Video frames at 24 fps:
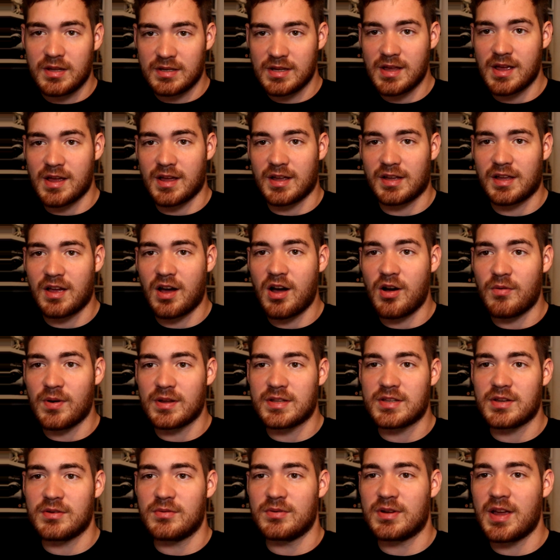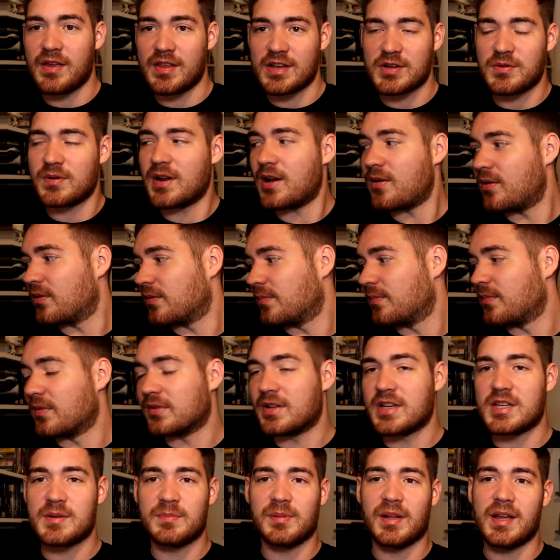yeah, can't wait to get this one out
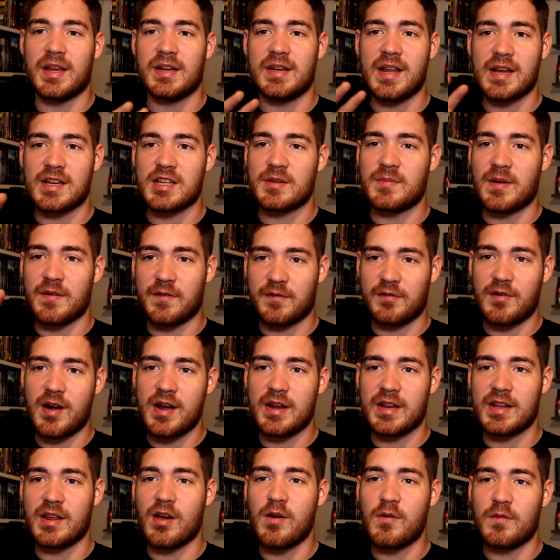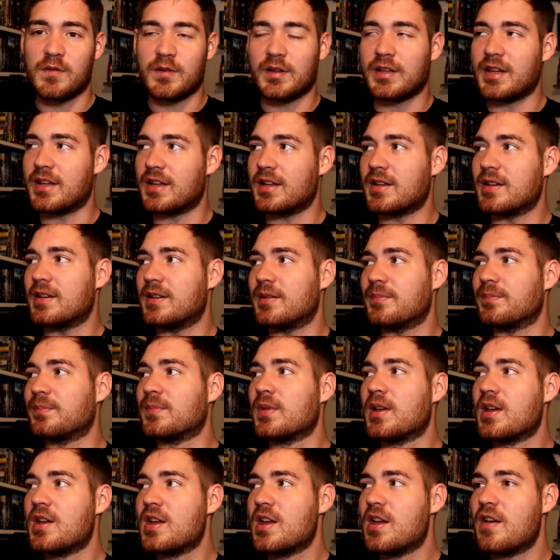and display it next to my Freddy. Hopefully it
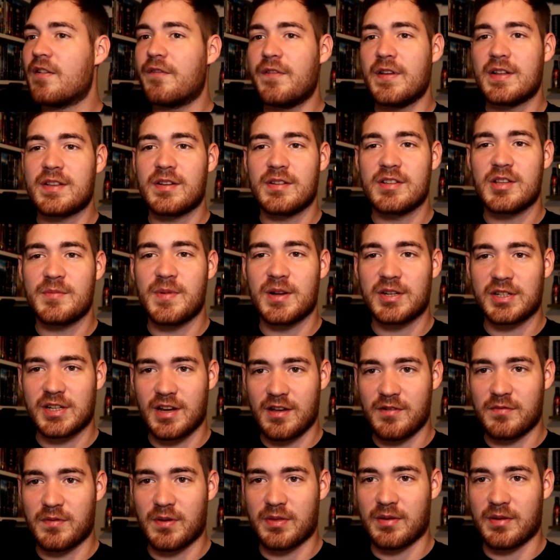fits onto my shelf